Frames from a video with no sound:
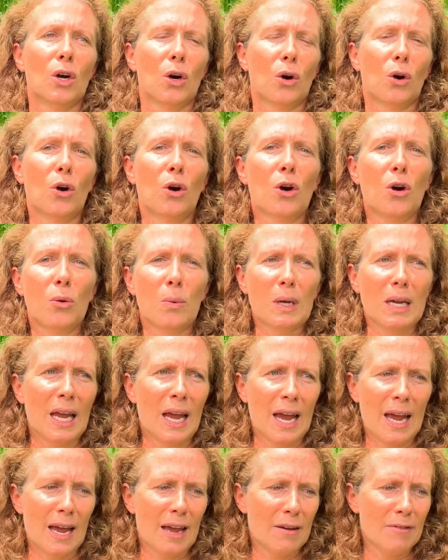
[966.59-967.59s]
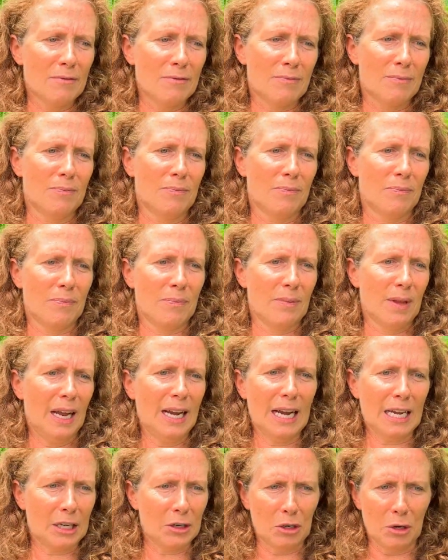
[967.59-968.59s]
Or we have
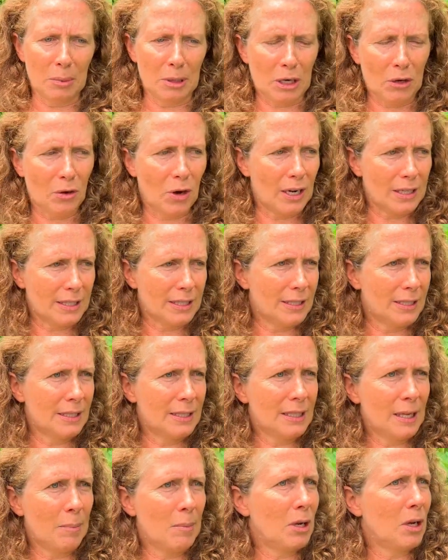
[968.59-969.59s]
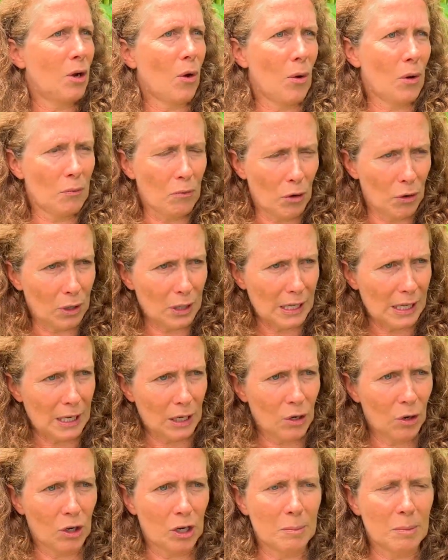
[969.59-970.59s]
an economic crisis. There's something going wrong in the
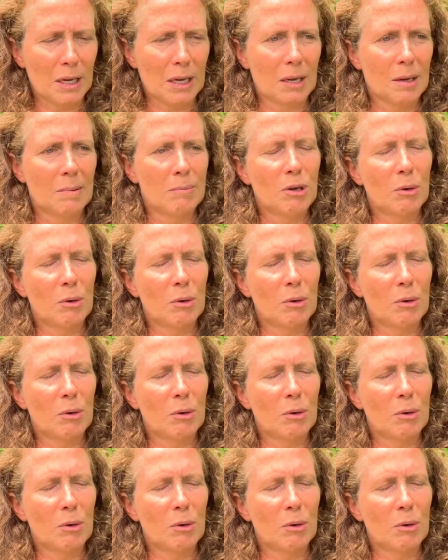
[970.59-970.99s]
economy.